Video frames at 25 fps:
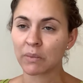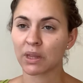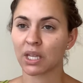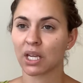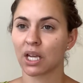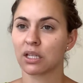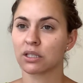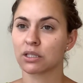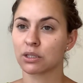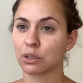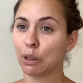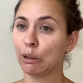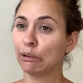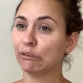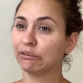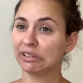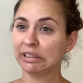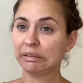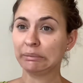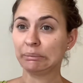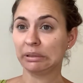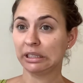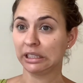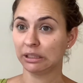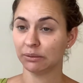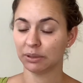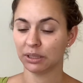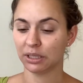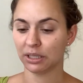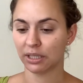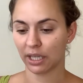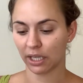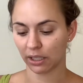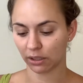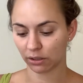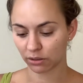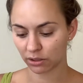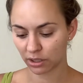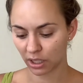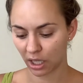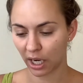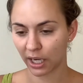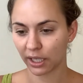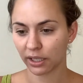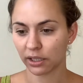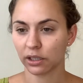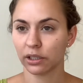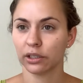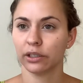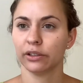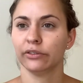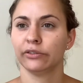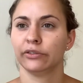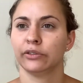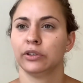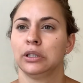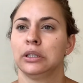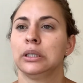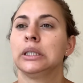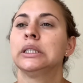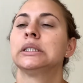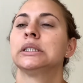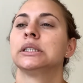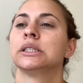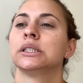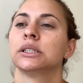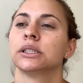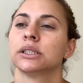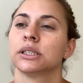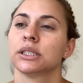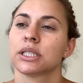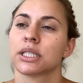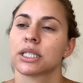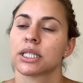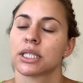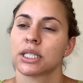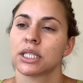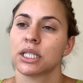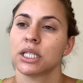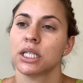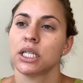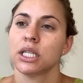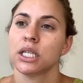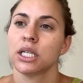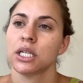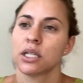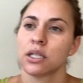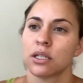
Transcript: And so hopefully maybe that'll kind of, let's see,